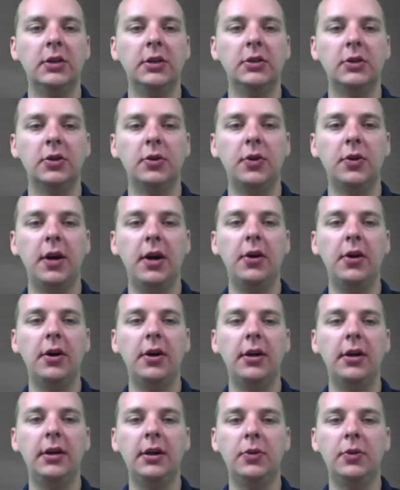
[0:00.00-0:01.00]
So
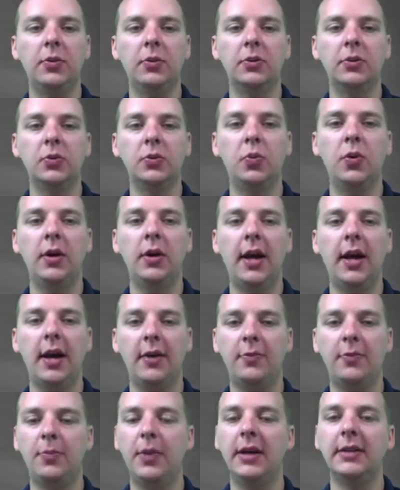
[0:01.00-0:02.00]
area equals one
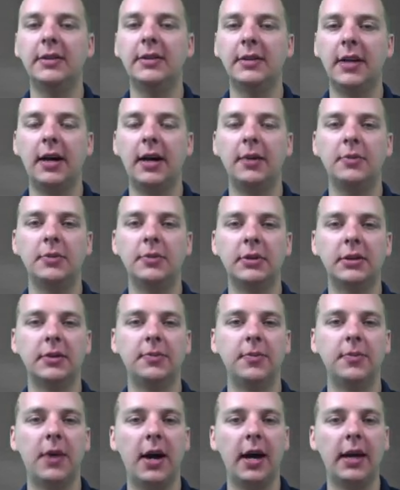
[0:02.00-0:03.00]
half base times
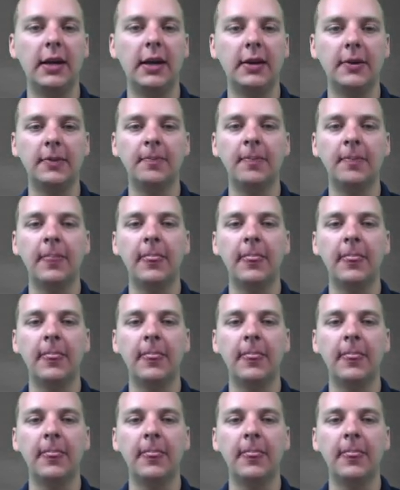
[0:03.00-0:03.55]
height.